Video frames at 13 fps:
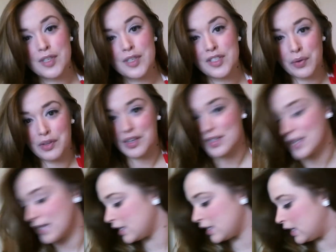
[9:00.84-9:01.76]
just so it looks
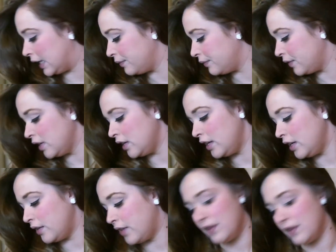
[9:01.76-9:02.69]
nice and clean. You
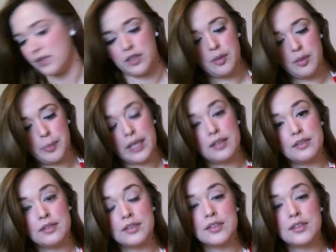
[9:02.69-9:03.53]
don't have to do it, but.